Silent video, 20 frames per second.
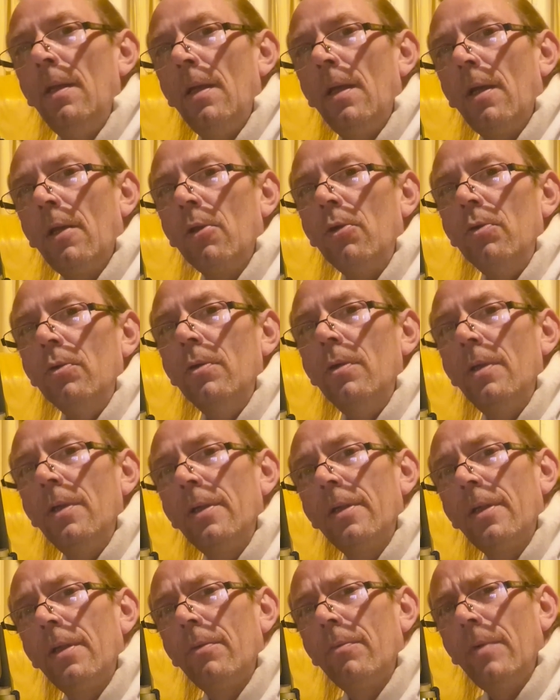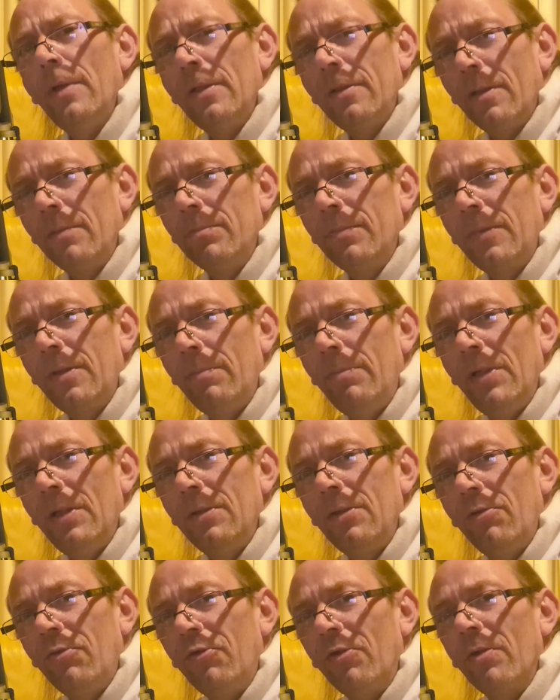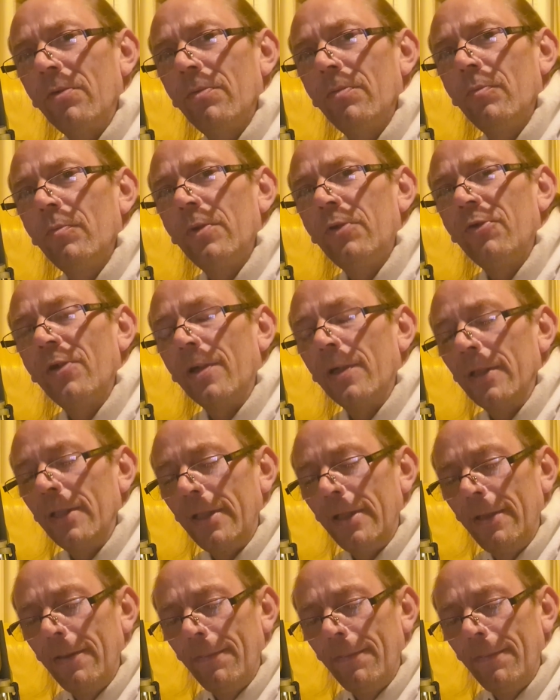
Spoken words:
Hello, and welcome to Building Ship with Charlie.